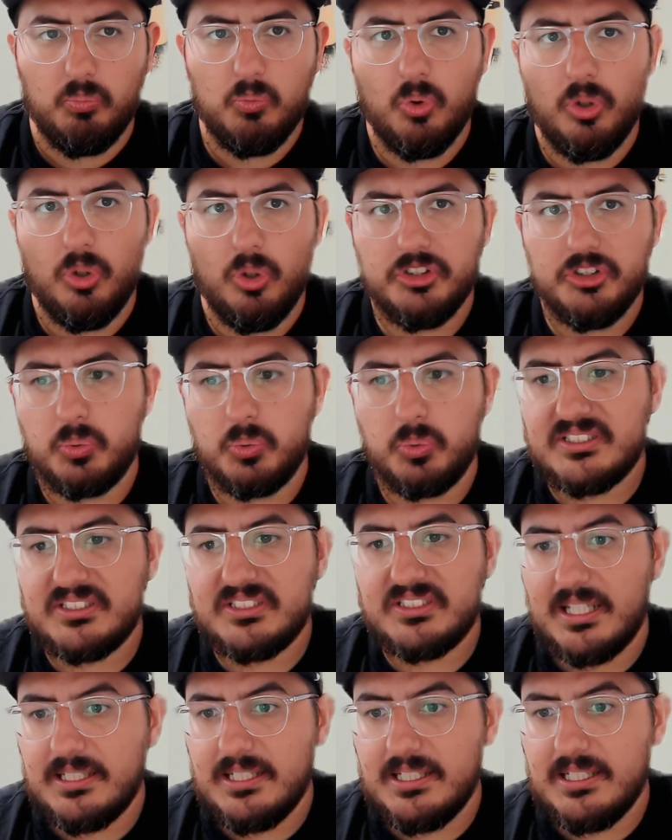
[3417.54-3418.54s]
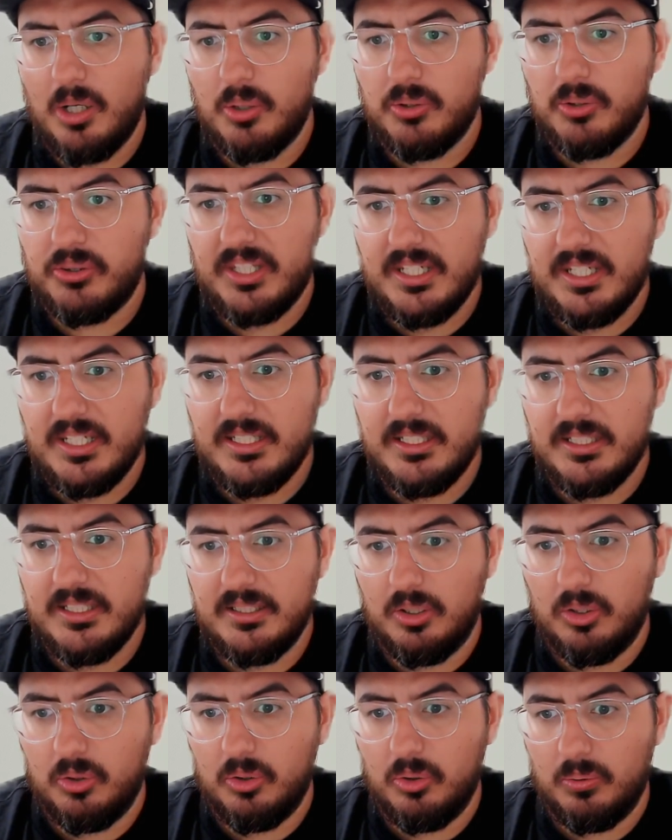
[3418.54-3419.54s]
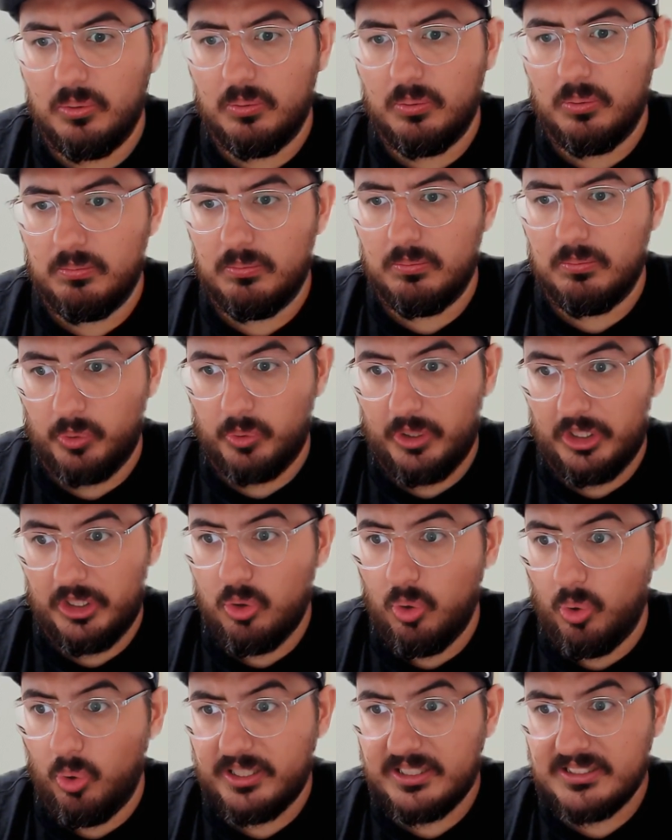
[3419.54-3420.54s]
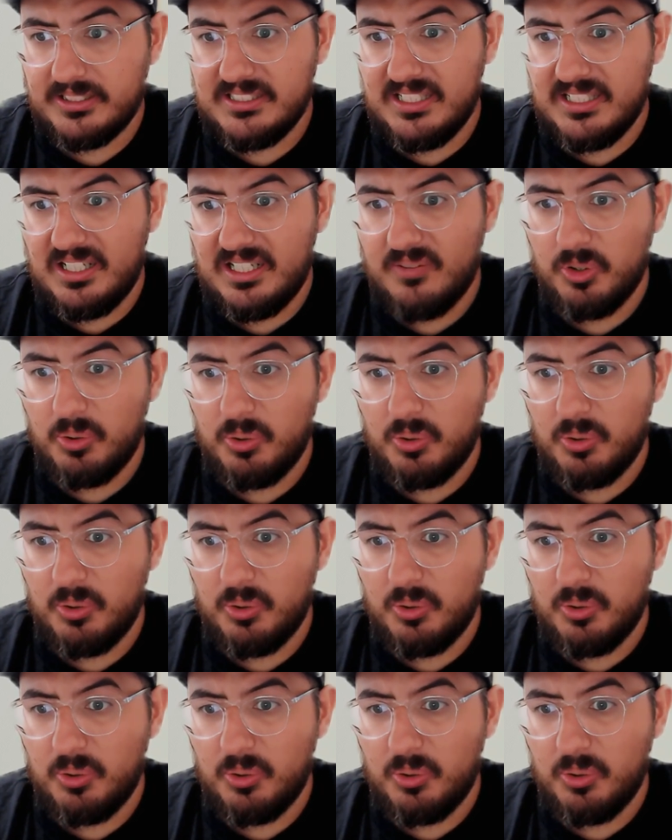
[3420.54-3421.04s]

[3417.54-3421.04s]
we send out the recording to everyone,